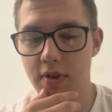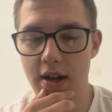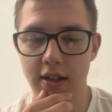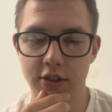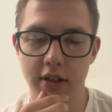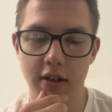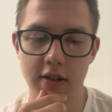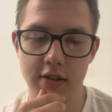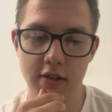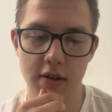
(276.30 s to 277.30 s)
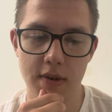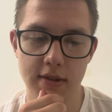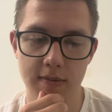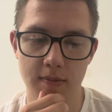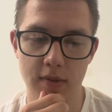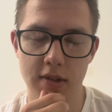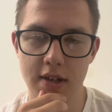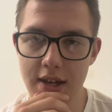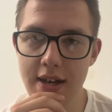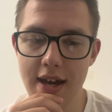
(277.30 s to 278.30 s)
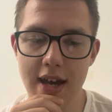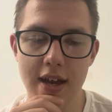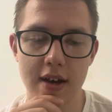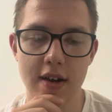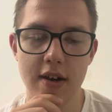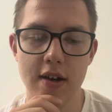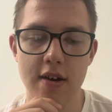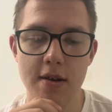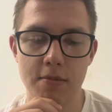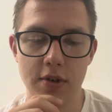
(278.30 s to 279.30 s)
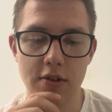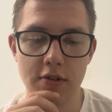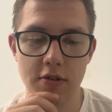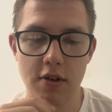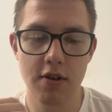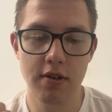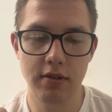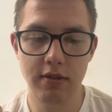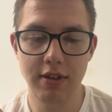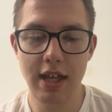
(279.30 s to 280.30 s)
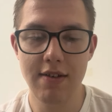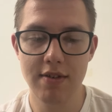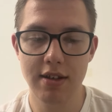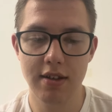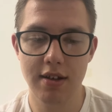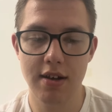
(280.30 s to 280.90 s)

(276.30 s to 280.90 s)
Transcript: Electronic Arts as always. So EA. Producers are David